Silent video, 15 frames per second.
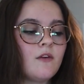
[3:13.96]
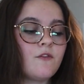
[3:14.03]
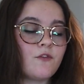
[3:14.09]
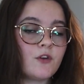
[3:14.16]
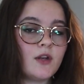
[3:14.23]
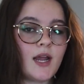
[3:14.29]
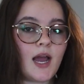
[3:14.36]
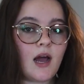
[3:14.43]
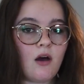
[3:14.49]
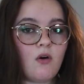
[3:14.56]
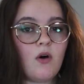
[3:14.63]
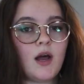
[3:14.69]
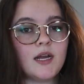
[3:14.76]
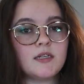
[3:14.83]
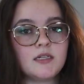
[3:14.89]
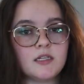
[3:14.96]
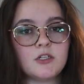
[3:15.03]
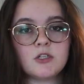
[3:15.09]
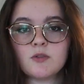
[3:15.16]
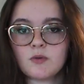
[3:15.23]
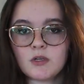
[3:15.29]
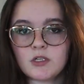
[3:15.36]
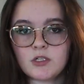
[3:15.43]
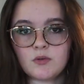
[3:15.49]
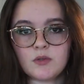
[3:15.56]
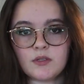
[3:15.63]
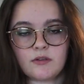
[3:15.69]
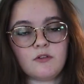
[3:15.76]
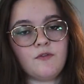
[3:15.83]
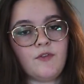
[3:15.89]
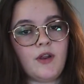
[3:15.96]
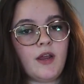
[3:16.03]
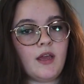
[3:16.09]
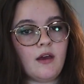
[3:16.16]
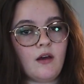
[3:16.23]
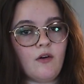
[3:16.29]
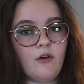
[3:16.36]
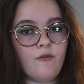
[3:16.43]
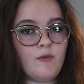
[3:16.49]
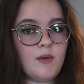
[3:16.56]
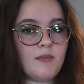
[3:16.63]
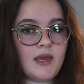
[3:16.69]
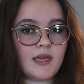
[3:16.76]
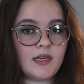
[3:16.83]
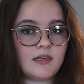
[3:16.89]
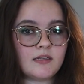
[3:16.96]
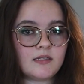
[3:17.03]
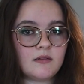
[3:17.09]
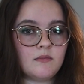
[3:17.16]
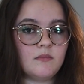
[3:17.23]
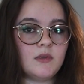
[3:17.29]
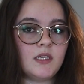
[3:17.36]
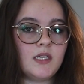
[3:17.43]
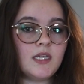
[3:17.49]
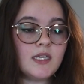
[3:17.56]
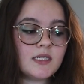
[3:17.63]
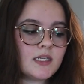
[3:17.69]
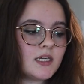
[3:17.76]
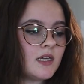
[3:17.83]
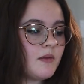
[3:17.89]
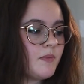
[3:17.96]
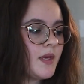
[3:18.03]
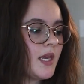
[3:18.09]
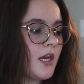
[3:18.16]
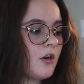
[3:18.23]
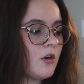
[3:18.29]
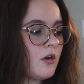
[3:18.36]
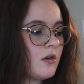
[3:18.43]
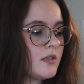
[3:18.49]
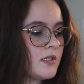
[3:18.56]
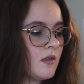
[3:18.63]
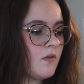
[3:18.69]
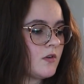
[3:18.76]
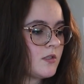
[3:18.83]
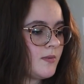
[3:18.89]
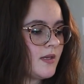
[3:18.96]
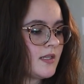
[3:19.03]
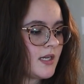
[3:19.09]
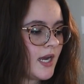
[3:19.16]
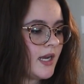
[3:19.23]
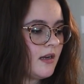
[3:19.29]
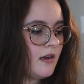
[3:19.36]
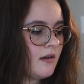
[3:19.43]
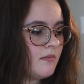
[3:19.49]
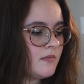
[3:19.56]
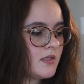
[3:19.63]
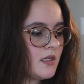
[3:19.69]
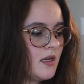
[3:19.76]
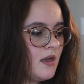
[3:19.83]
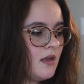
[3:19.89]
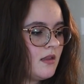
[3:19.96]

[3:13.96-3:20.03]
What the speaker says: For now, I did just want to do a little video of me making some easy beginner silversmith items